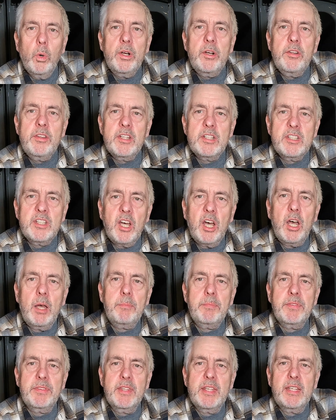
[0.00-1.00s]
What are the
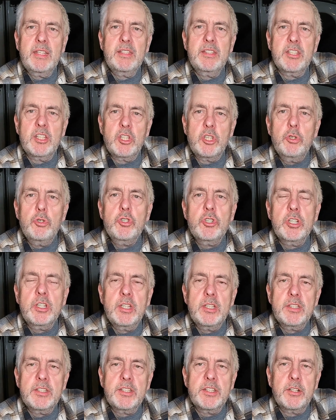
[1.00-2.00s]
top things that you
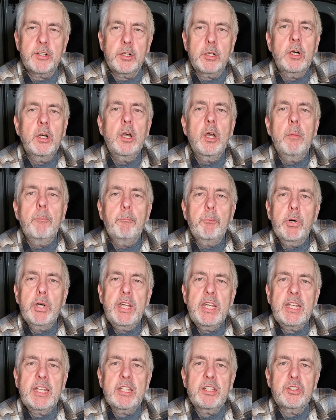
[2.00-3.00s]
should consider
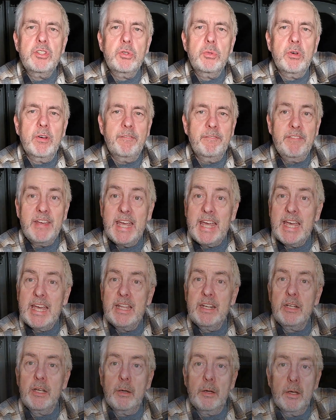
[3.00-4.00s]
putting into a
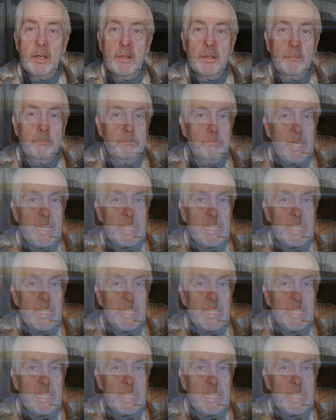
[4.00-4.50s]
van, a